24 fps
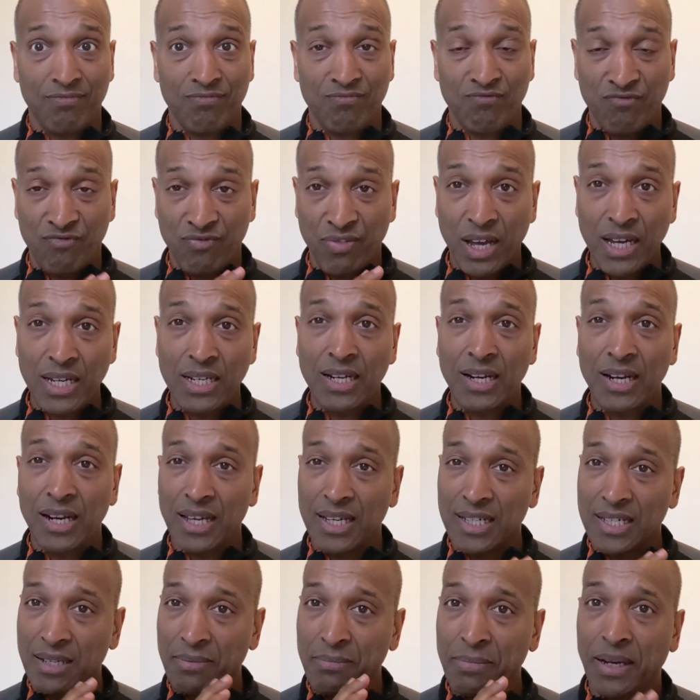
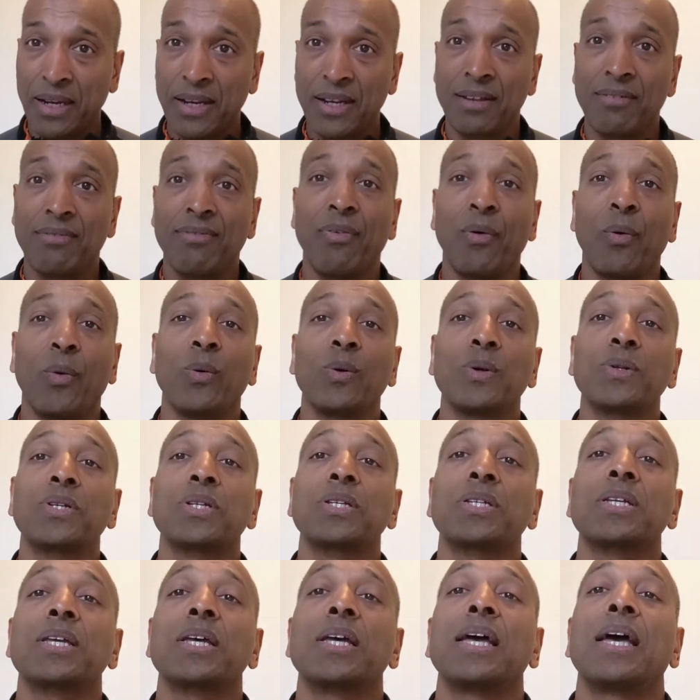finalizing my
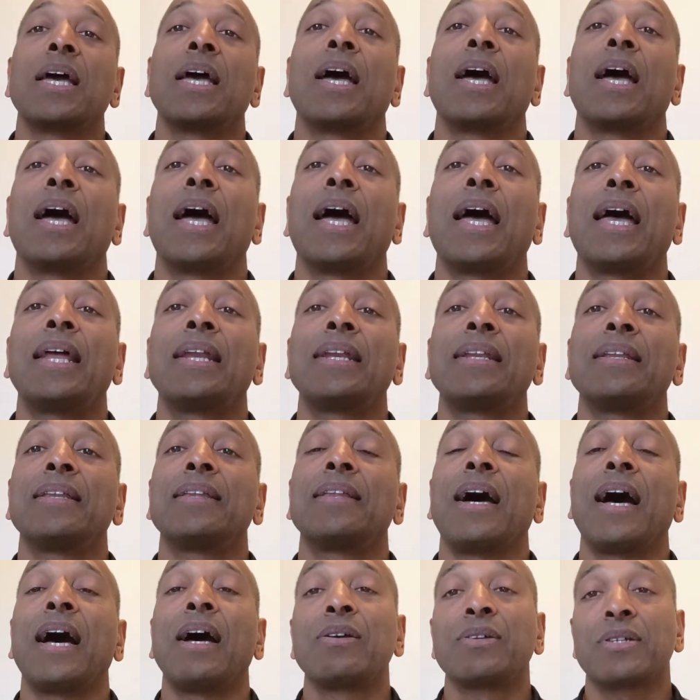divorce and
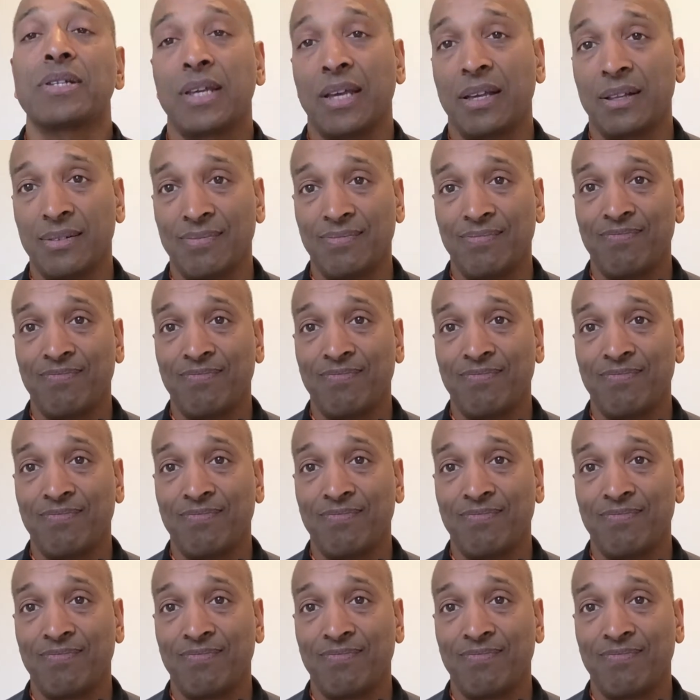the house sale,